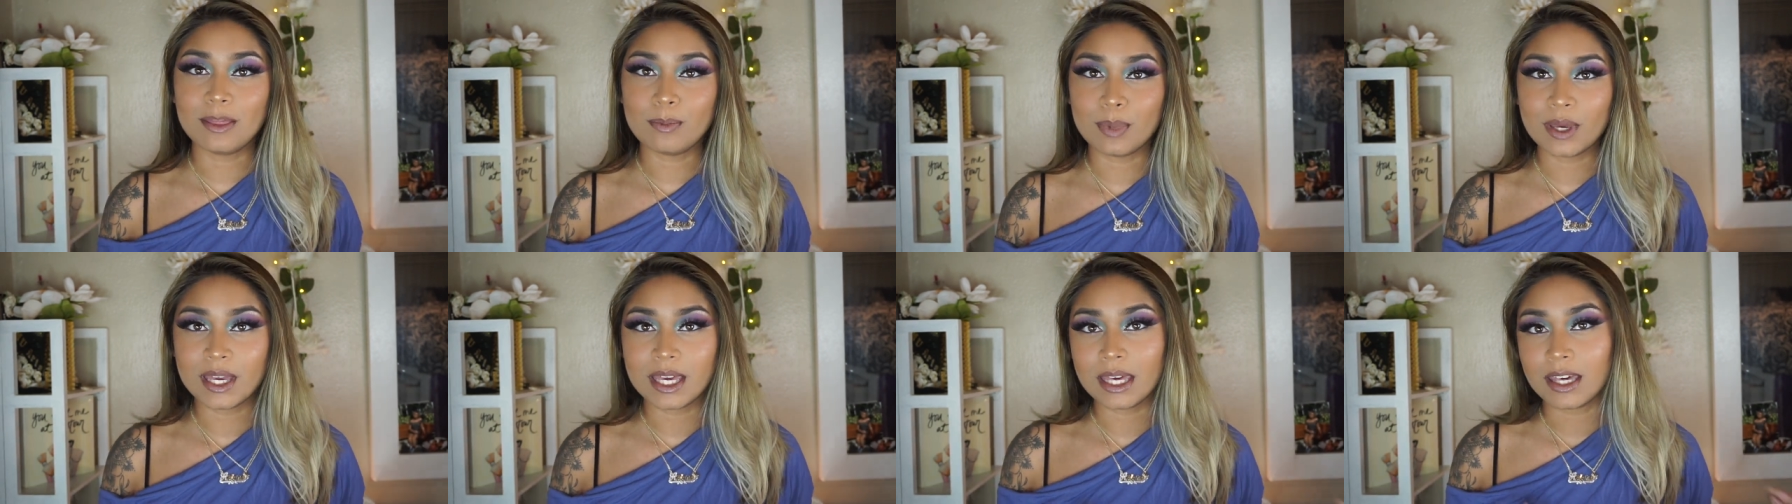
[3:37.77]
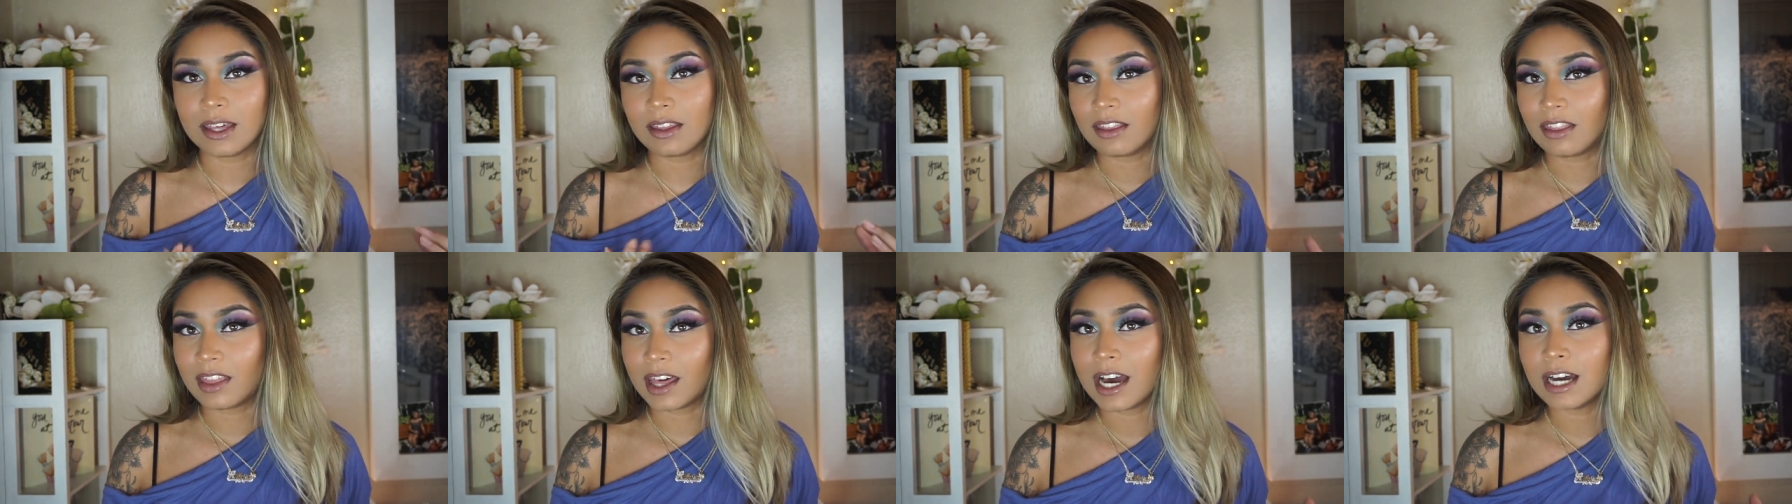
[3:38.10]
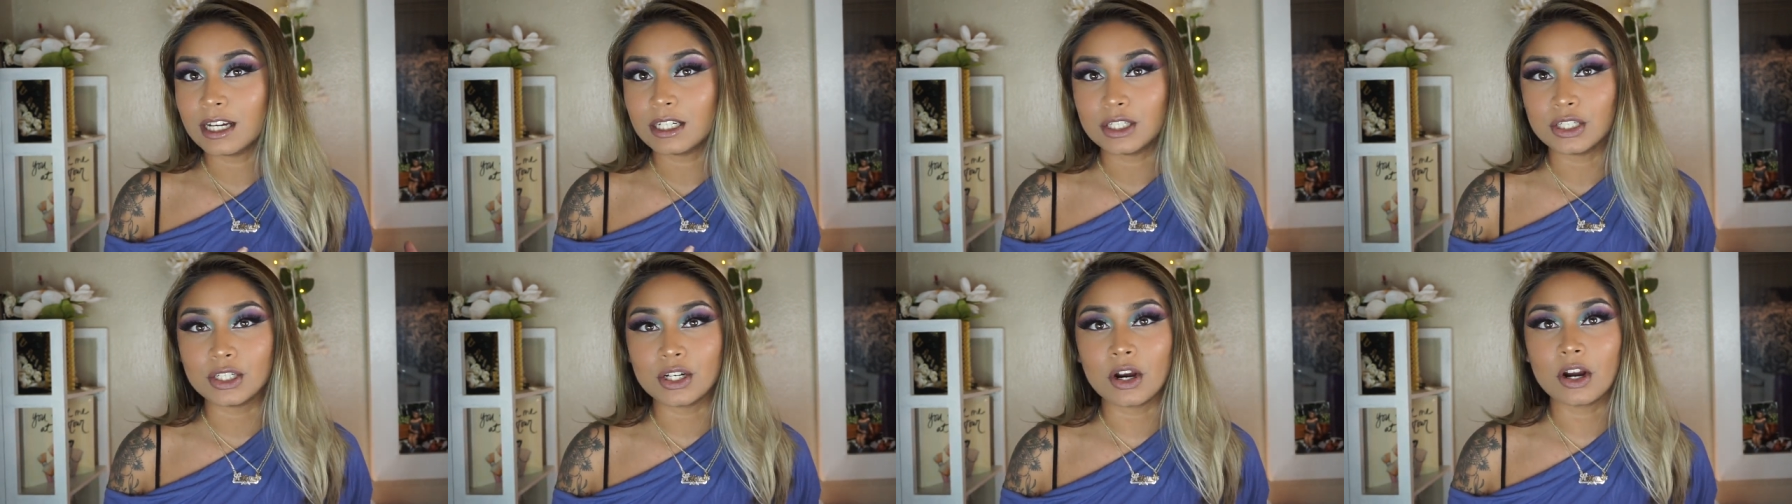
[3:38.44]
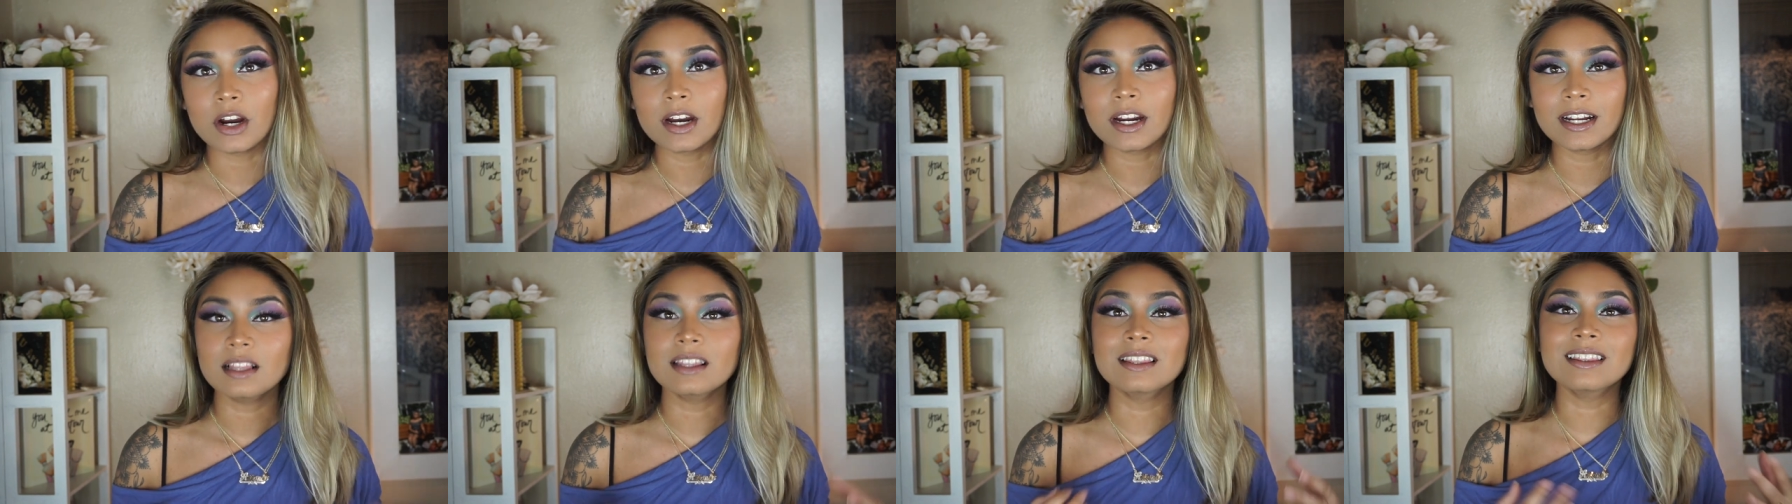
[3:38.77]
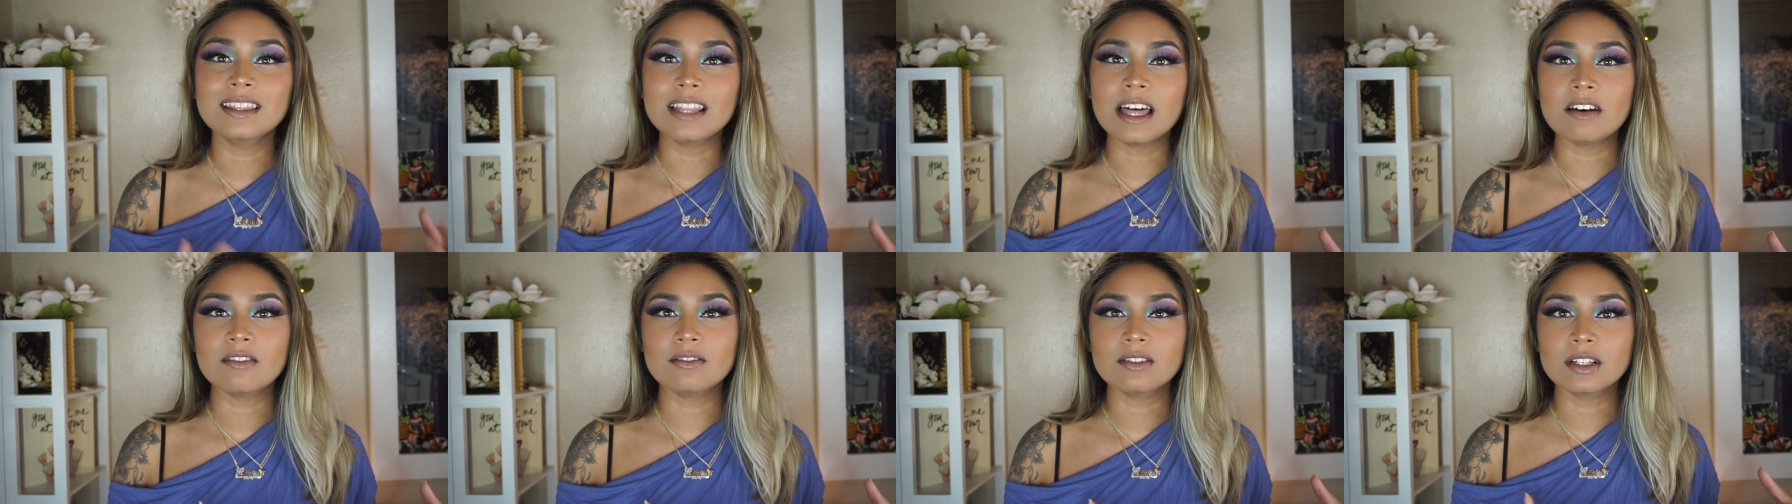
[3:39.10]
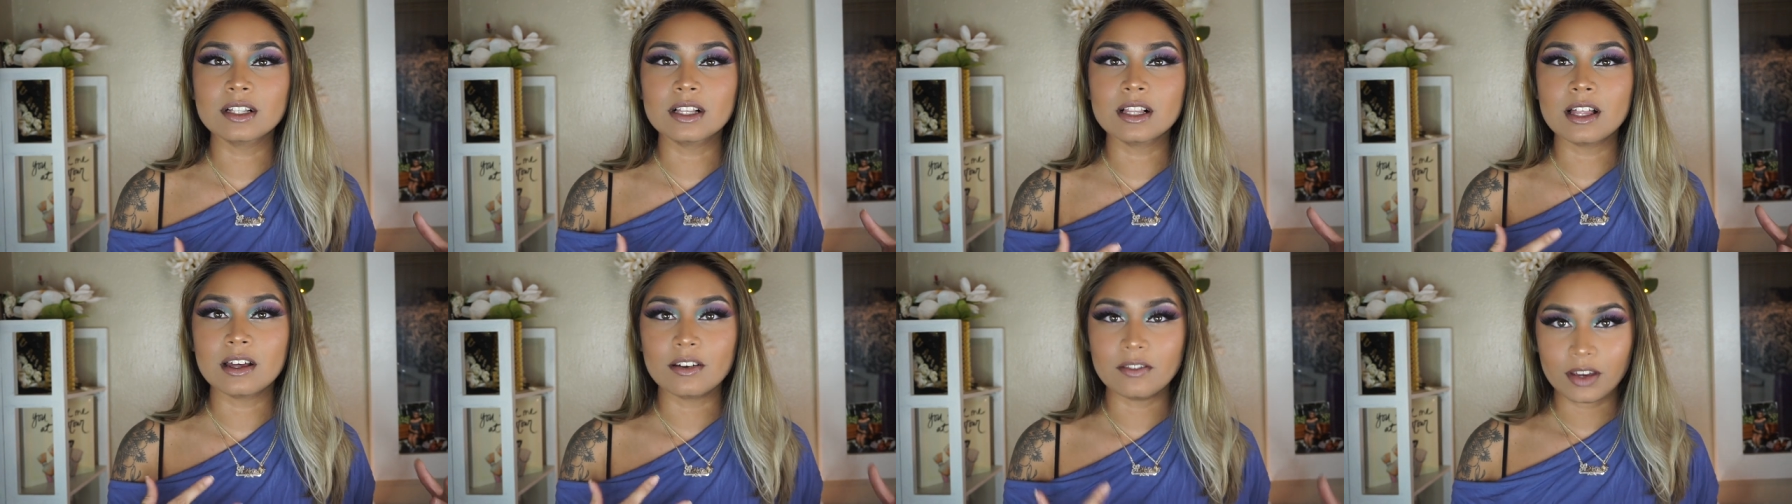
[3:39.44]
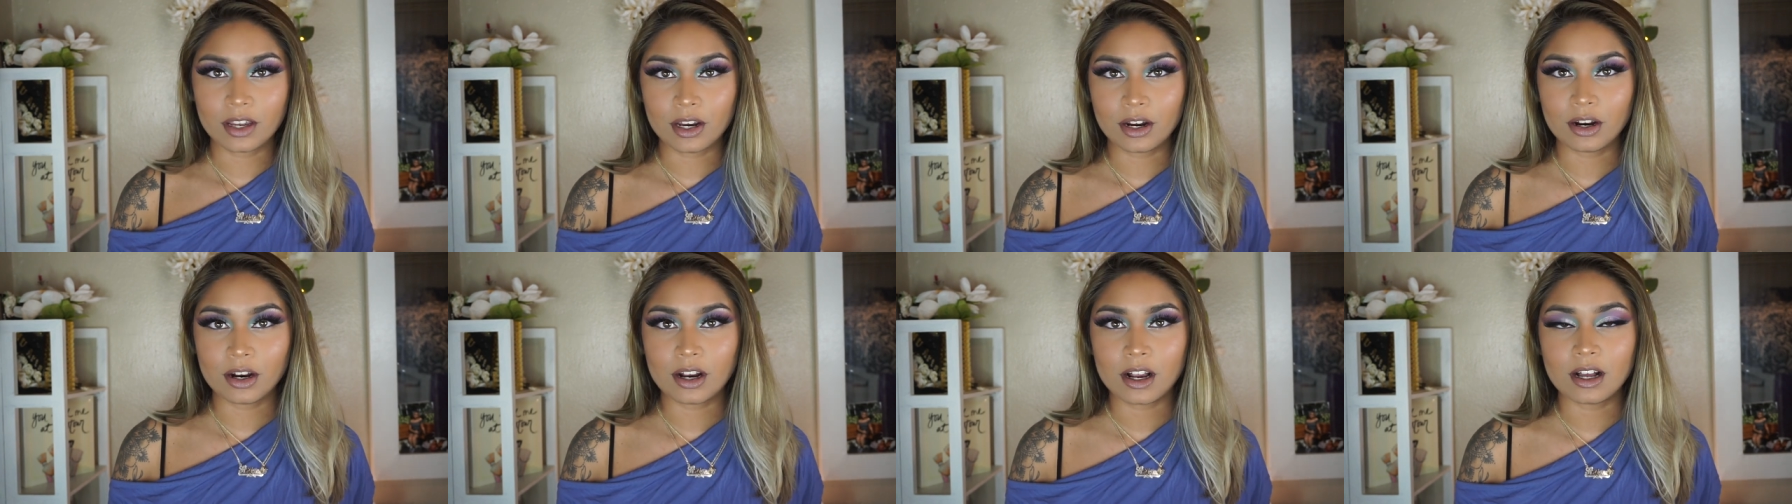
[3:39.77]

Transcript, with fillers: being that dark level of hair